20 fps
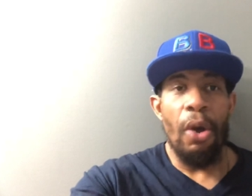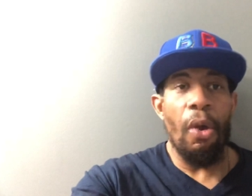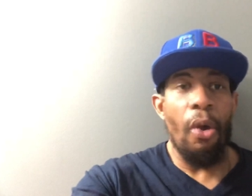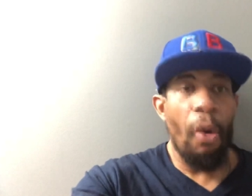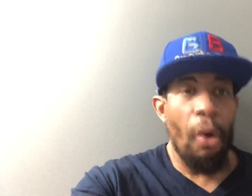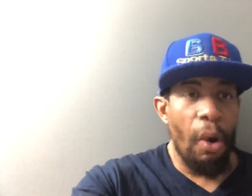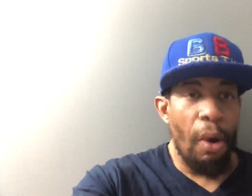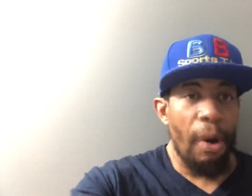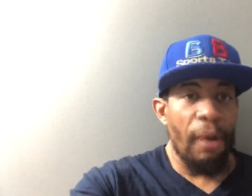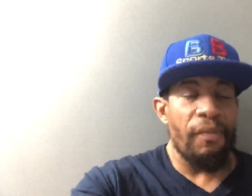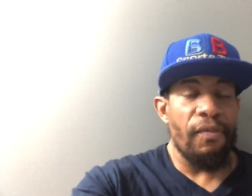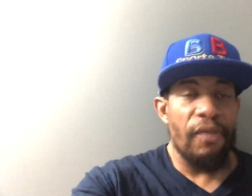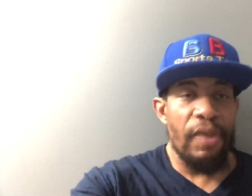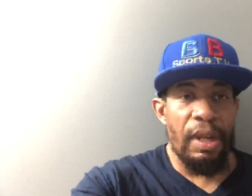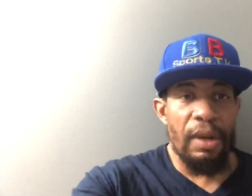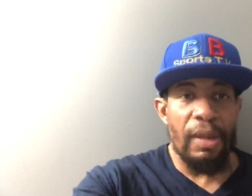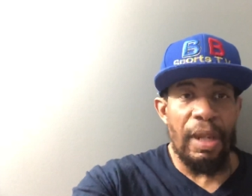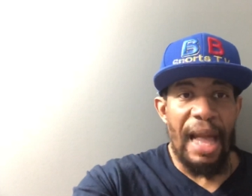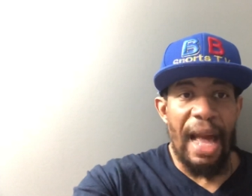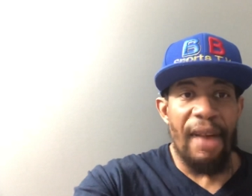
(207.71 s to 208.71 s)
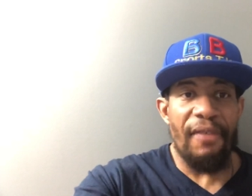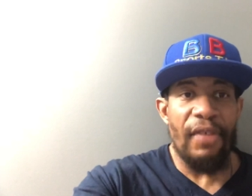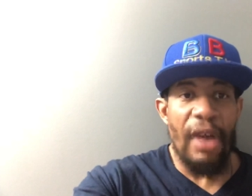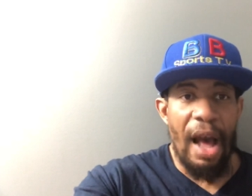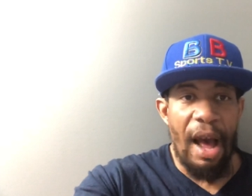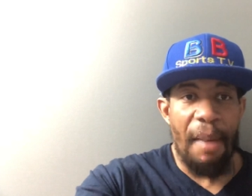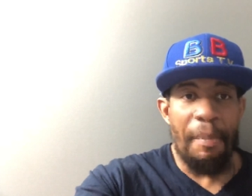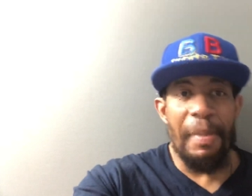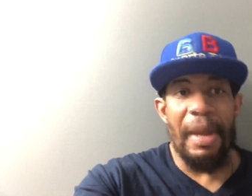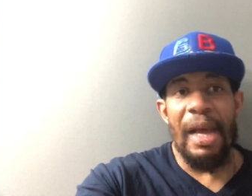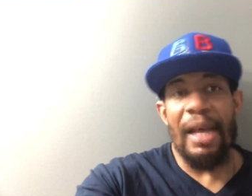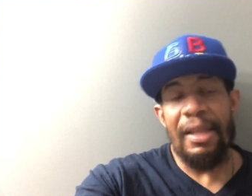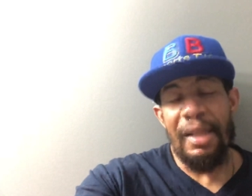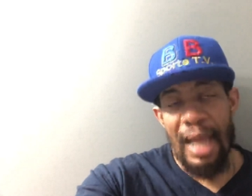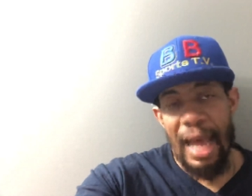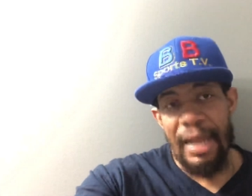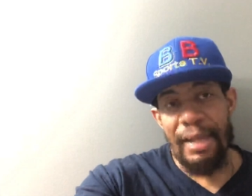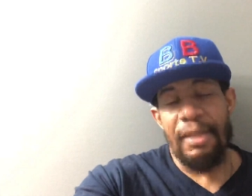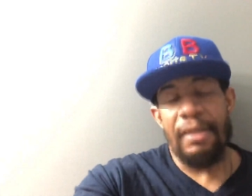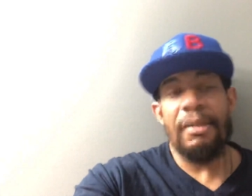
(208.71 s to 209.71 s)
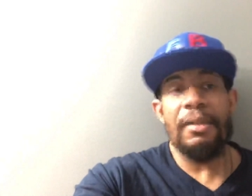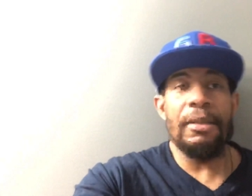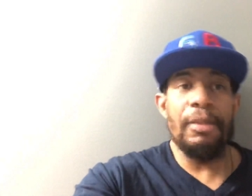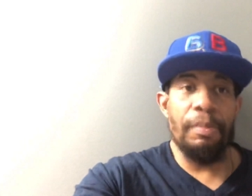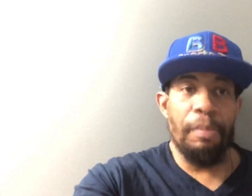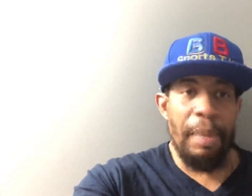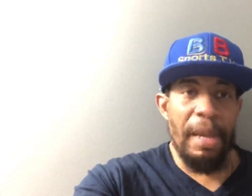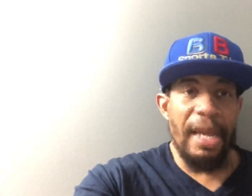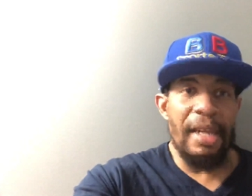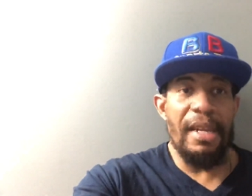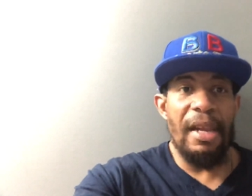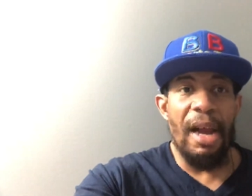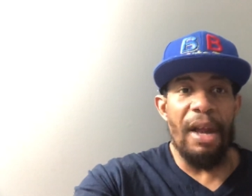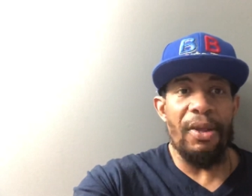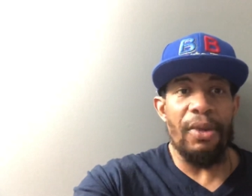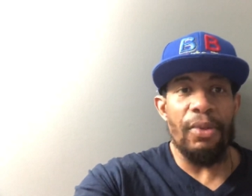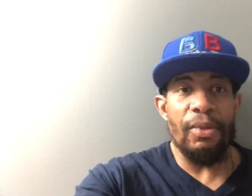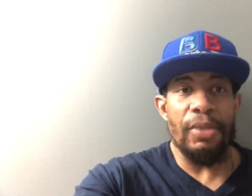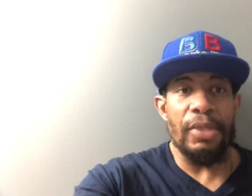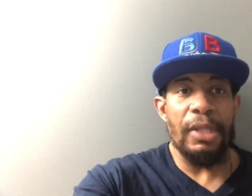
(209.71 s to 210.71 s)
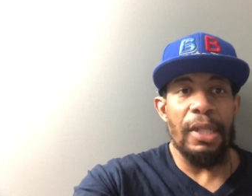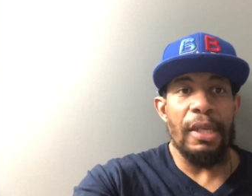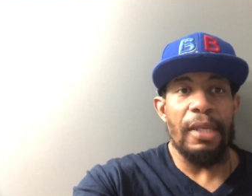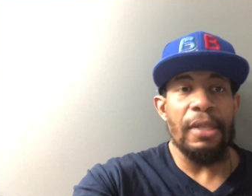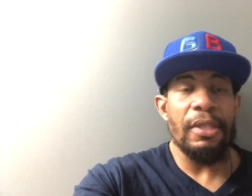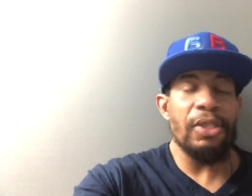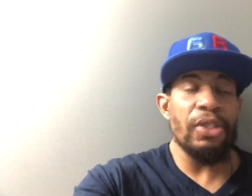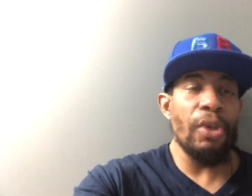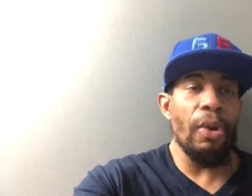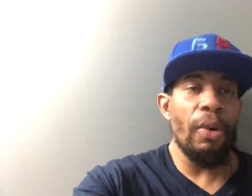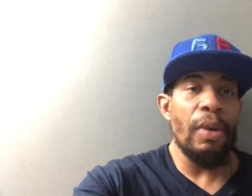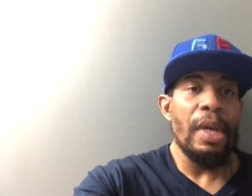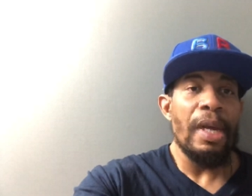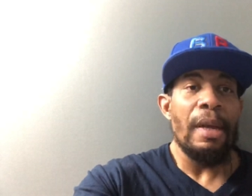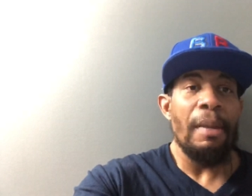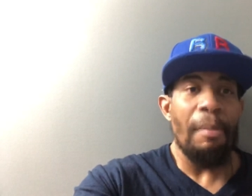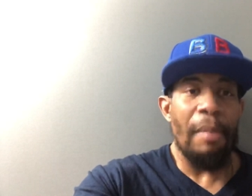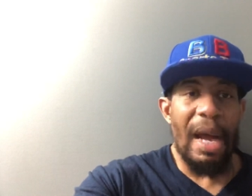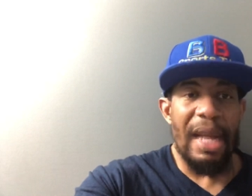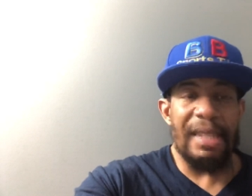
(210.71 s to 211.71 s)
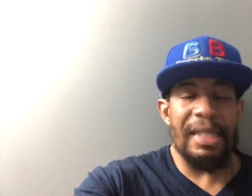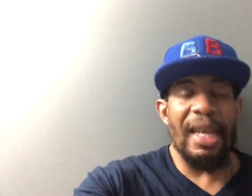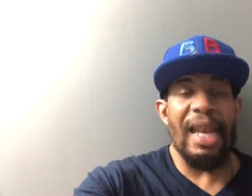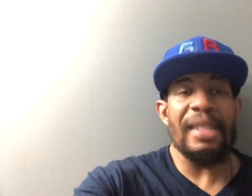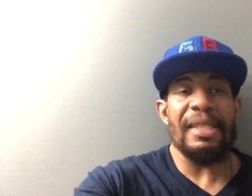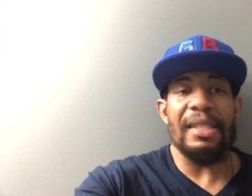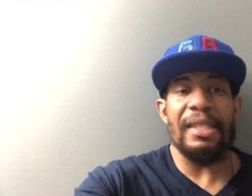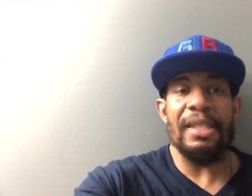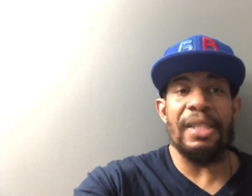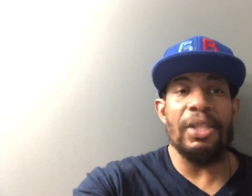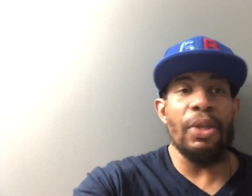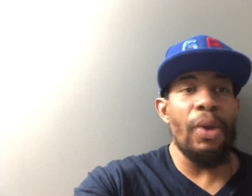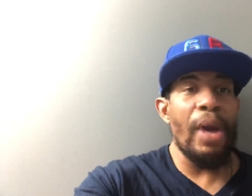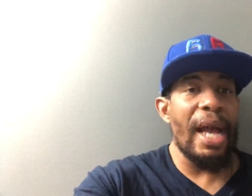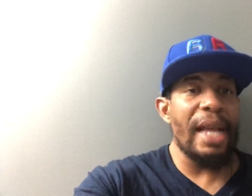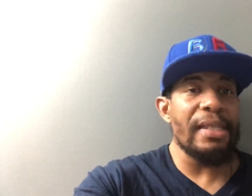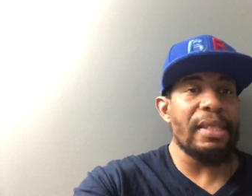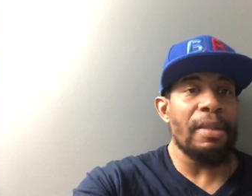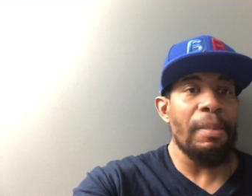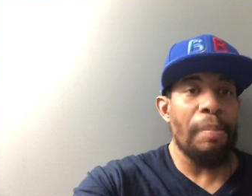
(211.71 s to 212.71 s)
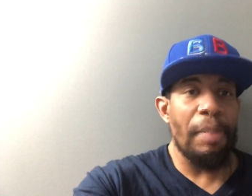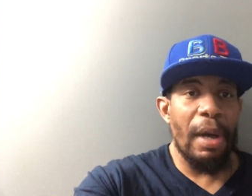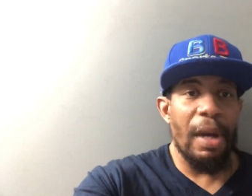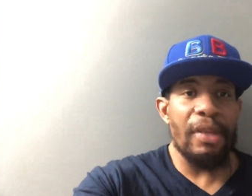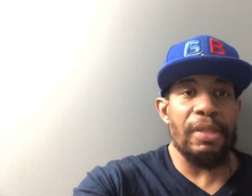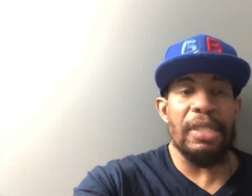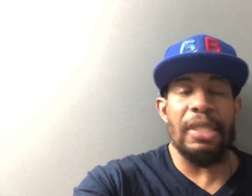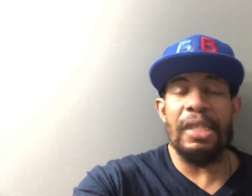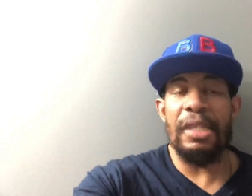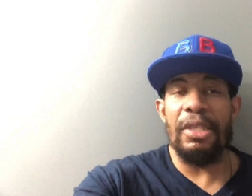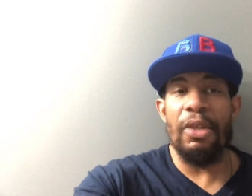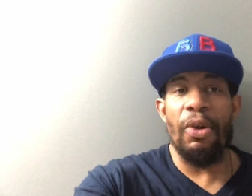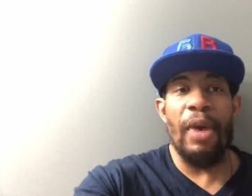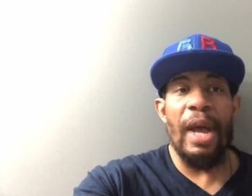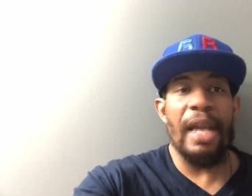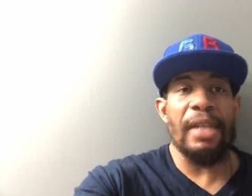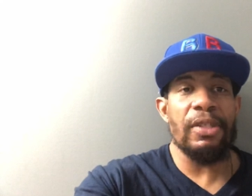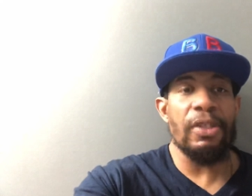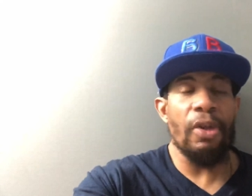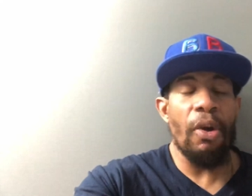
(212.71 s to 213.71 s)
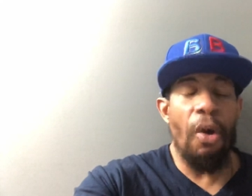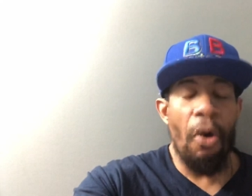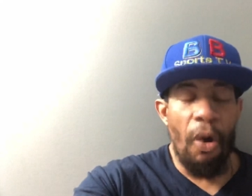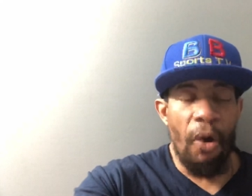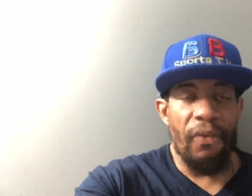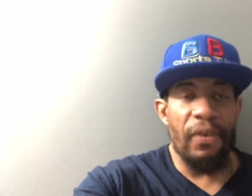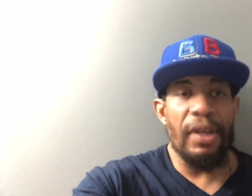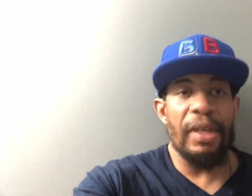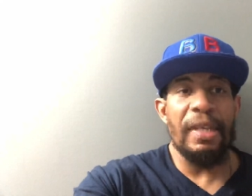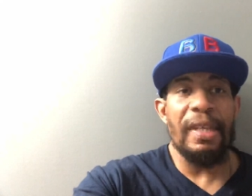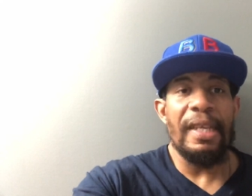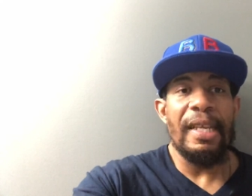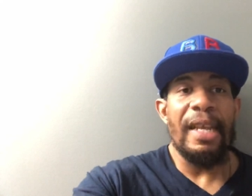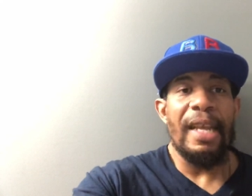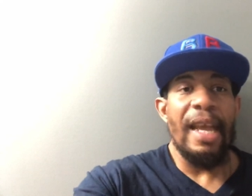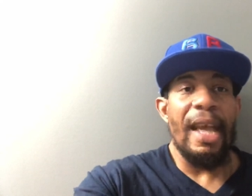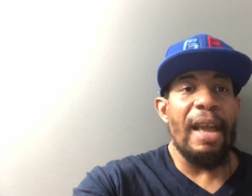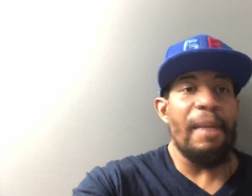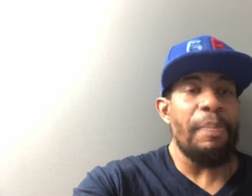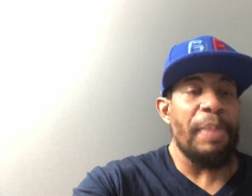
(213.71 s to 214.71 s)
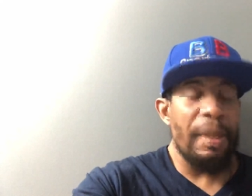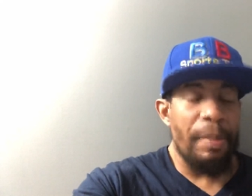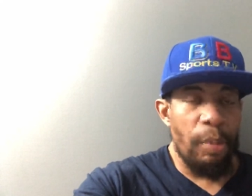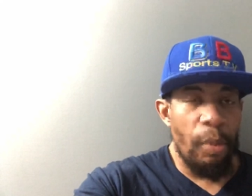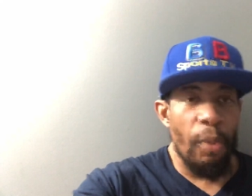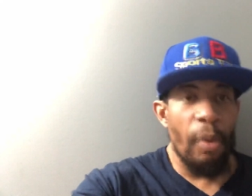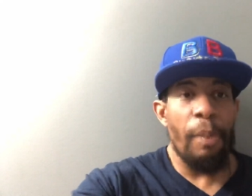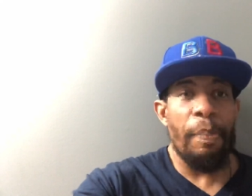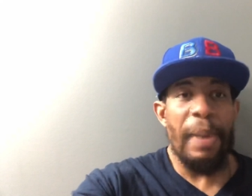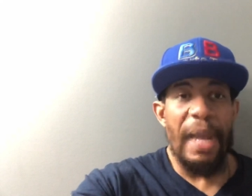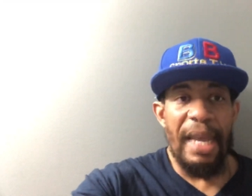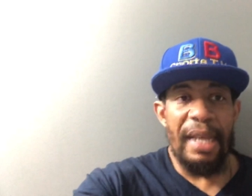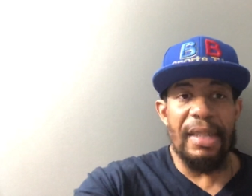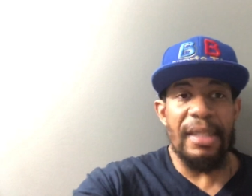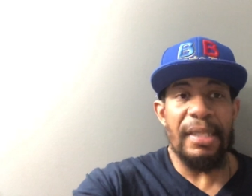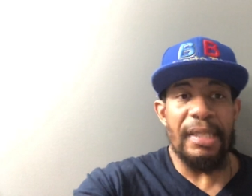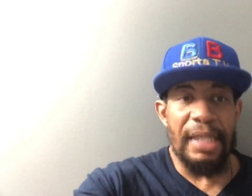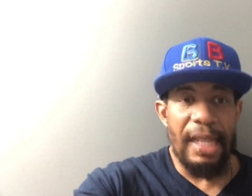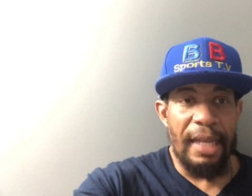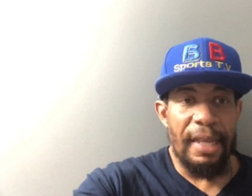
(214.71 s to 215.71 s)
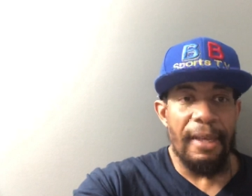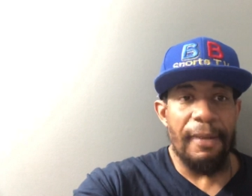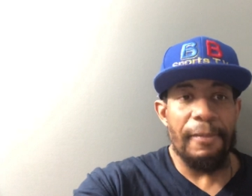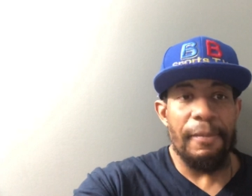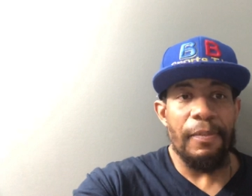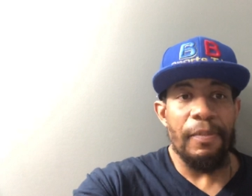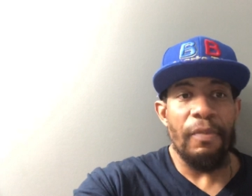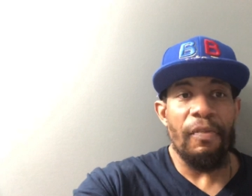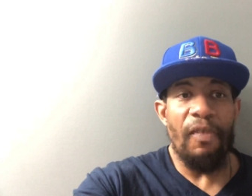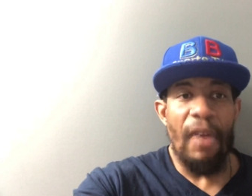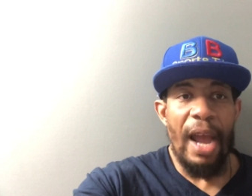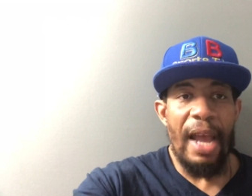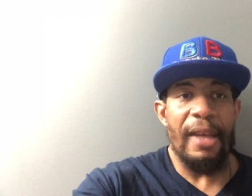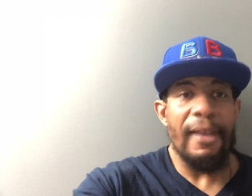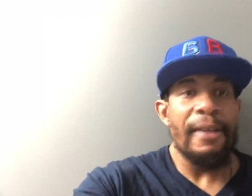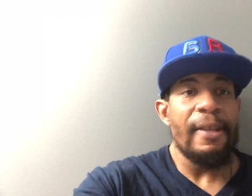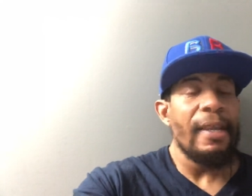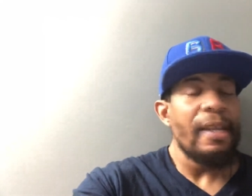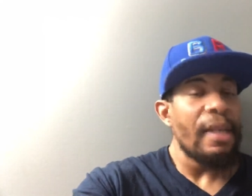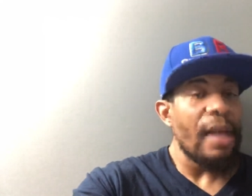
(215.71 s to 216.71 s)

or real live combat, like bare knuckles. So Mike Tyson still has the buzz, he still has the aura, and people will pay to see it, right?